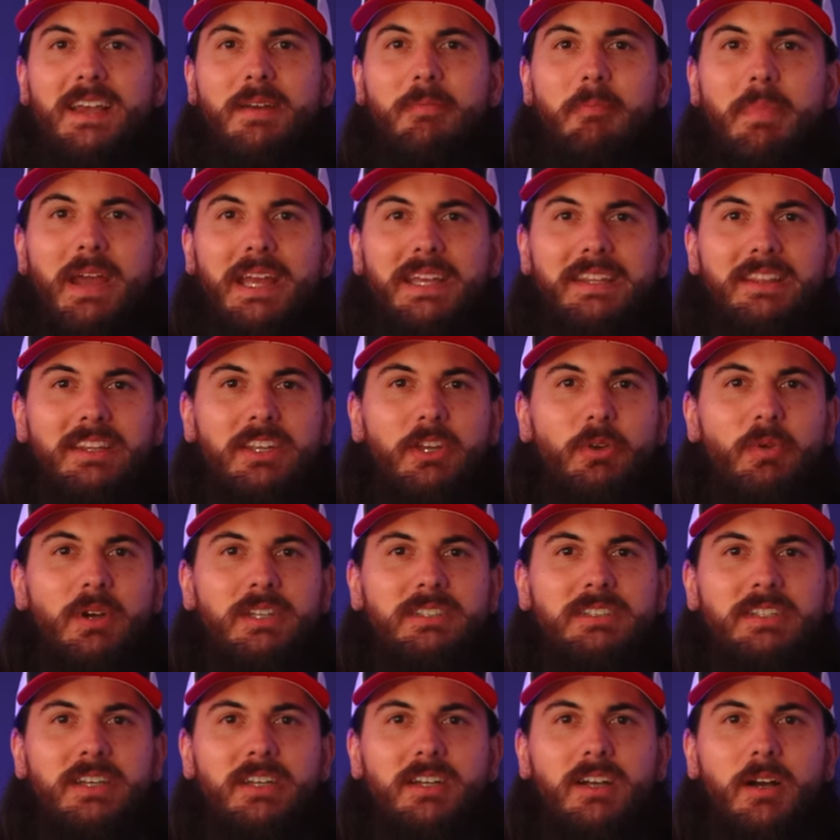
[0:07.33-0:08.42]
made in the
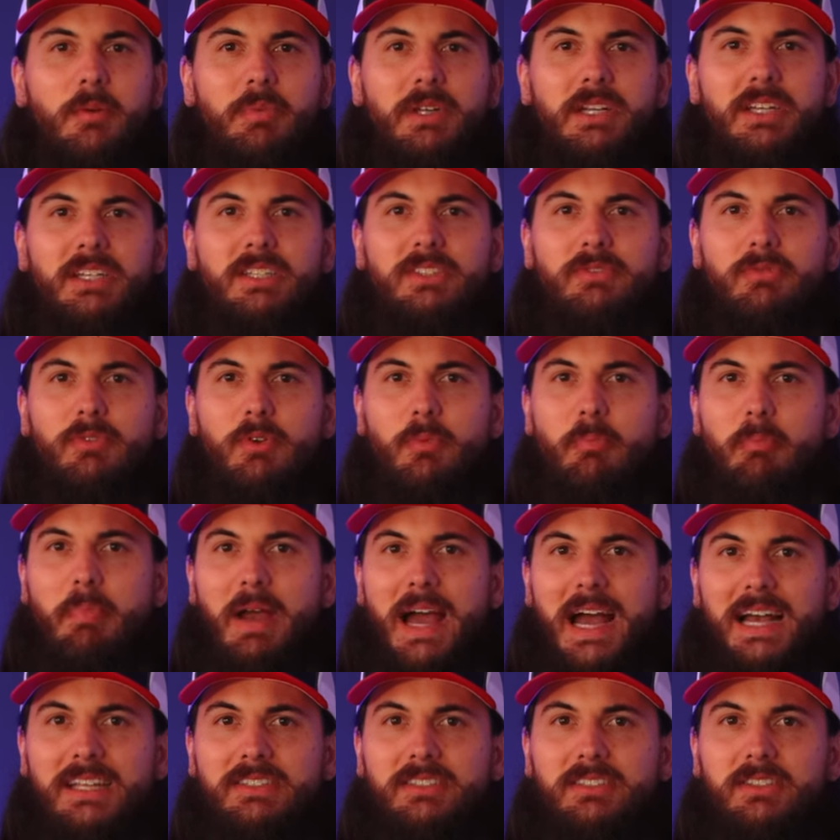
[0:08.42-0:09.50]
USA companies for
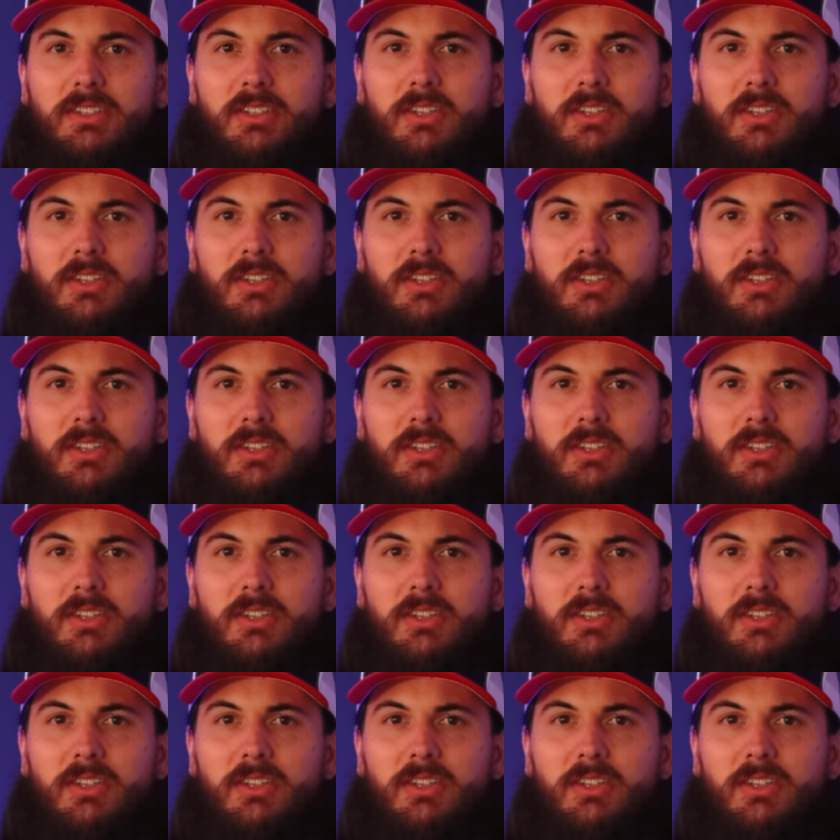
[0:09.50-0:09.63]
bats,